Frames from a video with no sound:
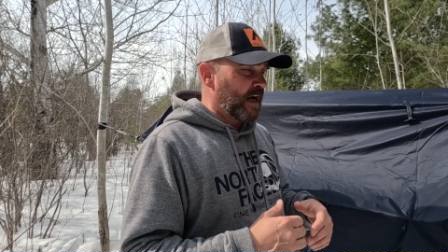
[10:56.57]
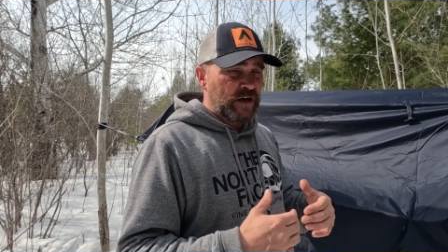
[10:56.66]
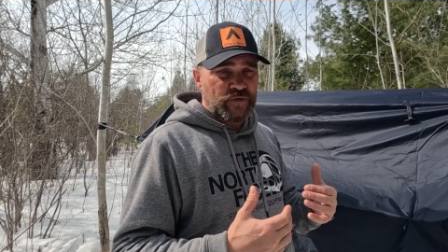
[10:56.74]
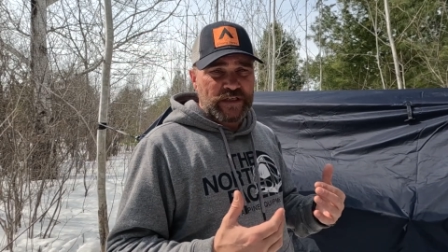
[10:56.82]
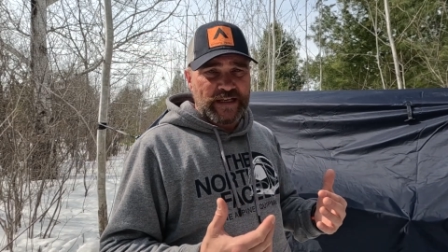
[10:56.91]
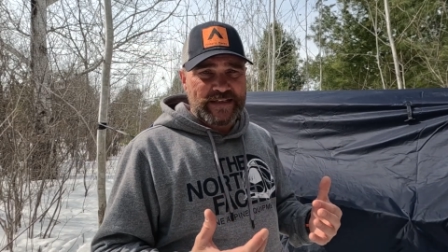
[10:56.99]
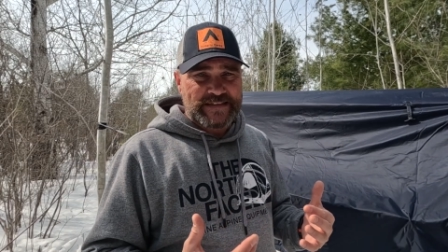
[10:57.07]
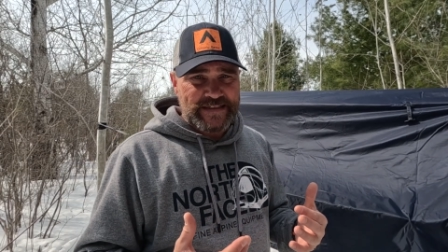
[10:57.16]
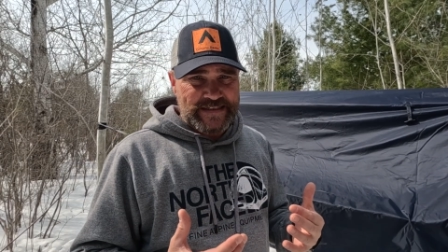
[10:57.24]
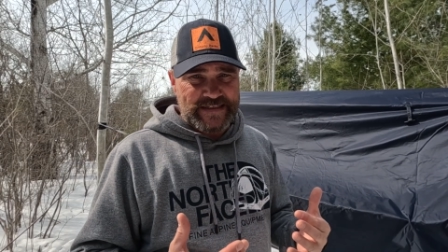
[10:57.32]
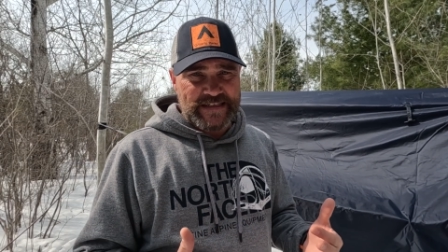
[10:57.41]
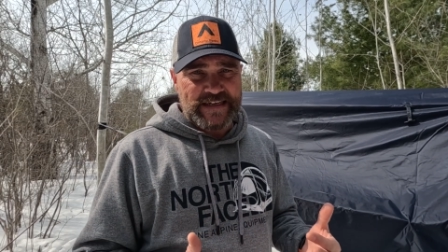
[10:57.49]
I would like
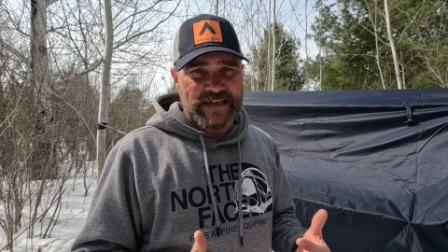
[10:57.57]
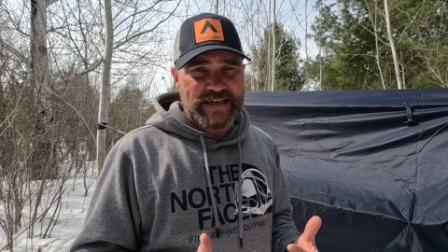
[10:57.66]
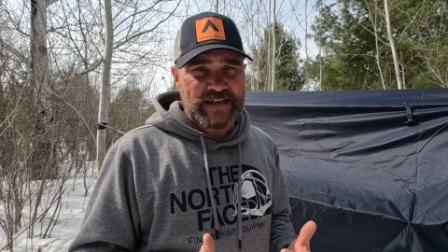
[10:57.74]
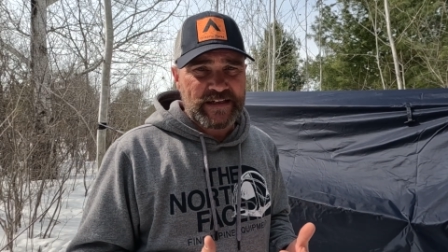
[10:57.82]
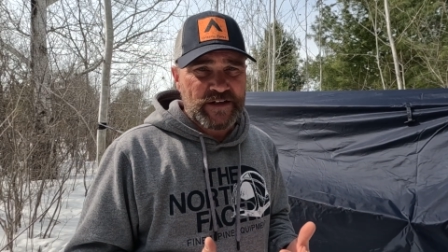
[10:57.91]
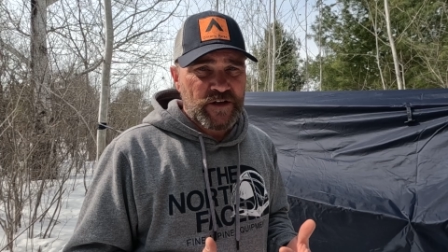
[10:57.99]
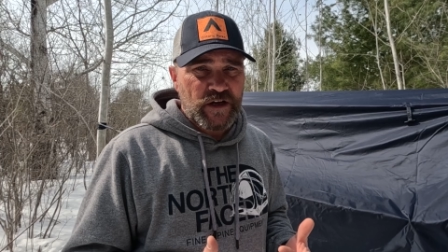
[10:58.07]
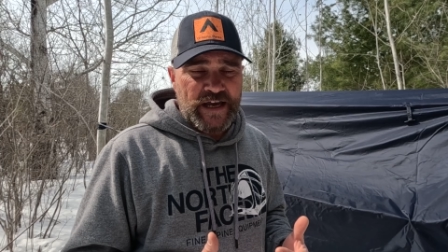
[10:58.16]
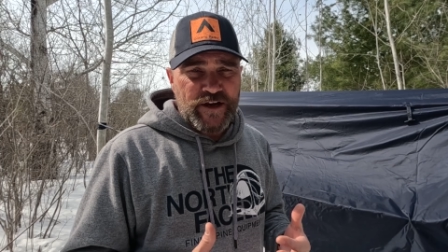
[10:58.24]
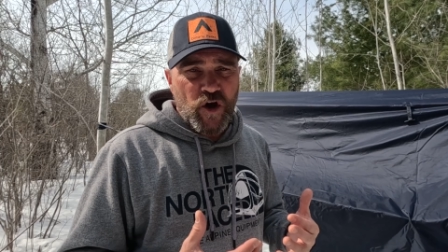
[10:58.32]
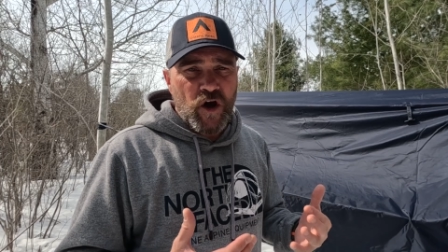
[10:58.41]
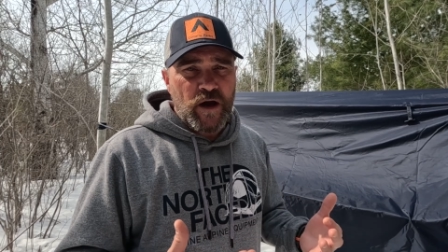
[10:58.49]
to see
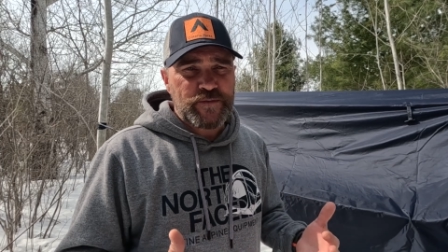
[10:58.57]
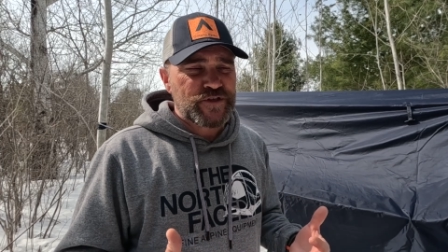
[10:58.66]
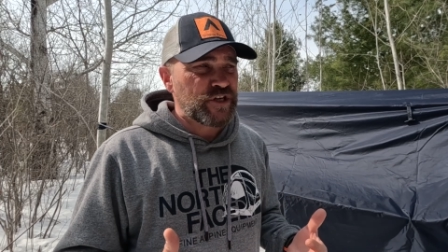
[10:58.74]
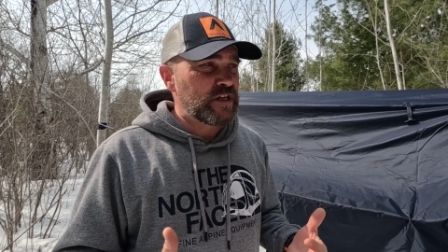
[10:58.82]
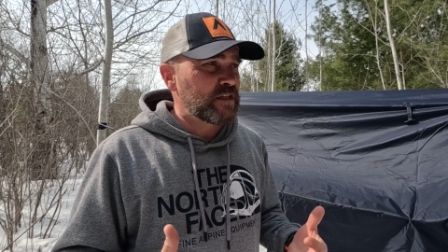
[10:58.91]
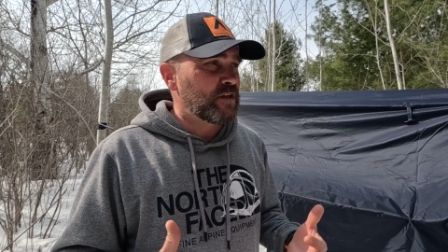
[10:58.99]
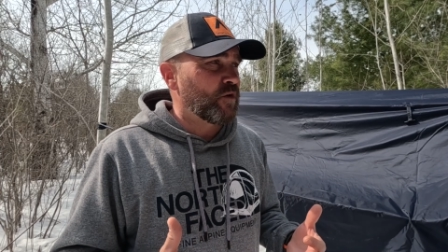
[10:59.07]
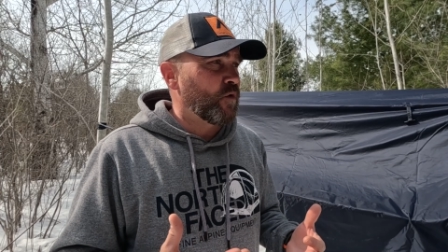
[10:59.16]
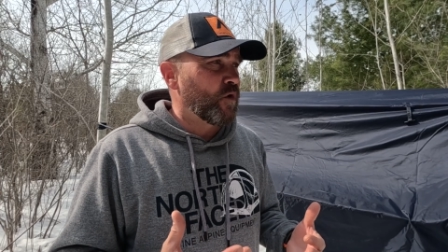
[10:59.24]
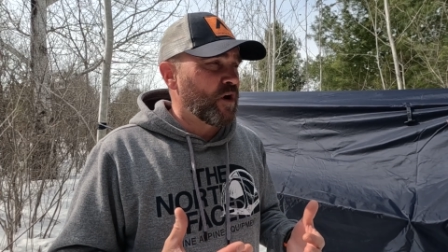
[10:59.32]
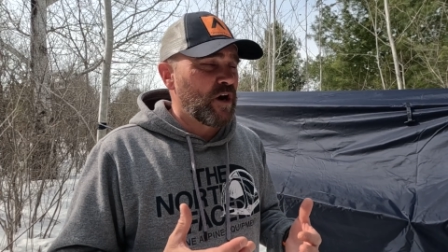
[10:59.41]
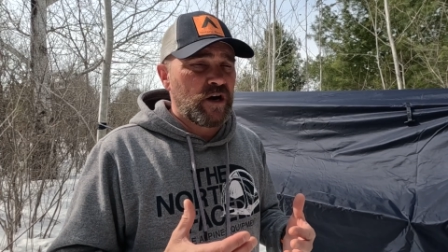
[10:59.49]
an option
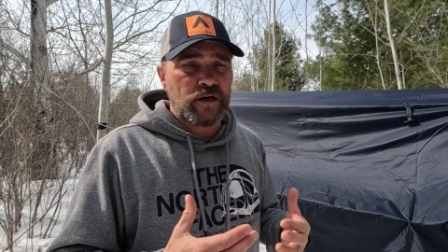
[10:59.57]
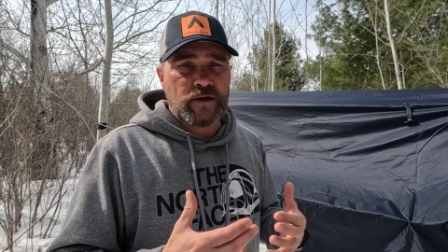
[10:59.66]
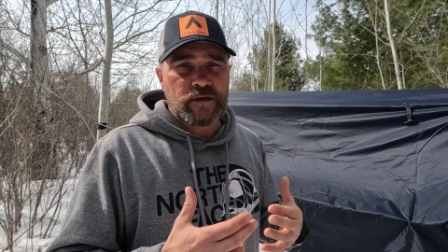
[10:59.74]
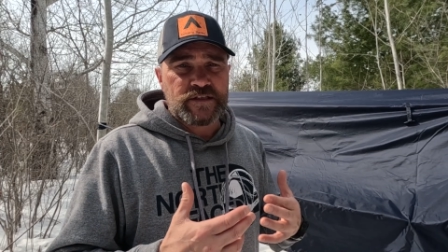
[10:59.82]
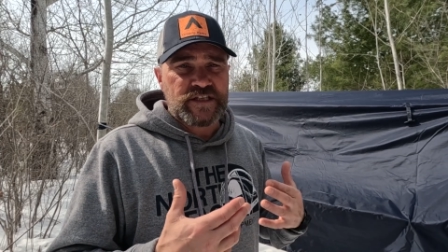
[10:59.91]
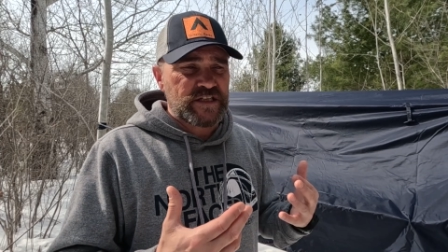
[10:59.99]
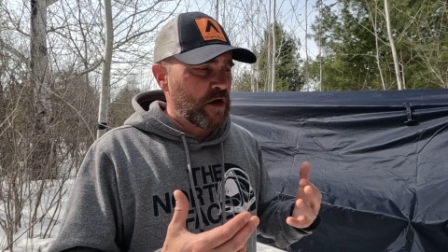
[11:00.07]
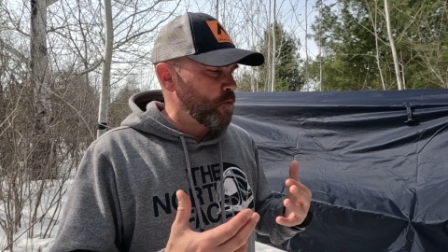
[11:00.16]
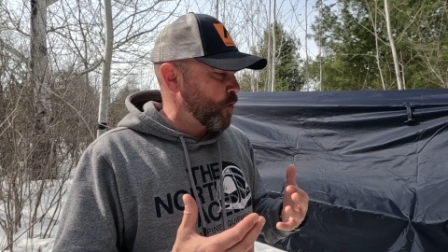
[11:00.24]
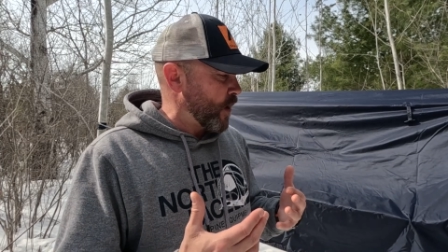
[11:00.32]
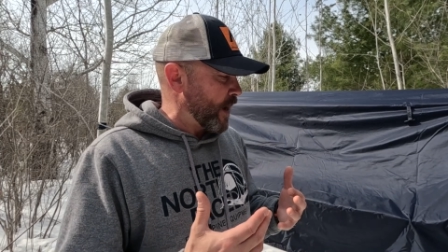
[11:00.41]
or some